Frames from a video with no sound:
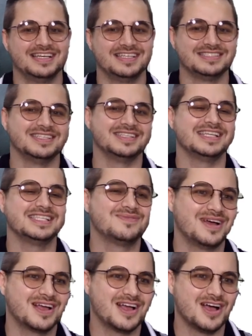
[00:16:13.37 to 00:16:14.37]
So this
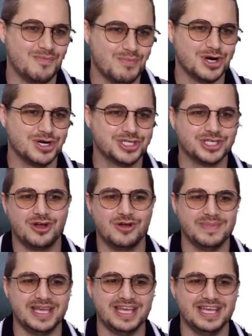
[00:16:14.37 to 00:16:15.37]
one, commercial
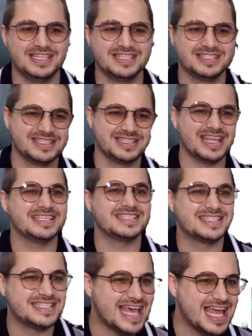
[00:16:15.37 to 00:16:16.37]
means they
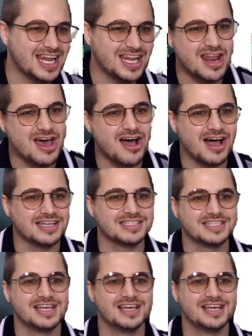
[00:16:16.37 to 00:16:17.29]
sell a lot.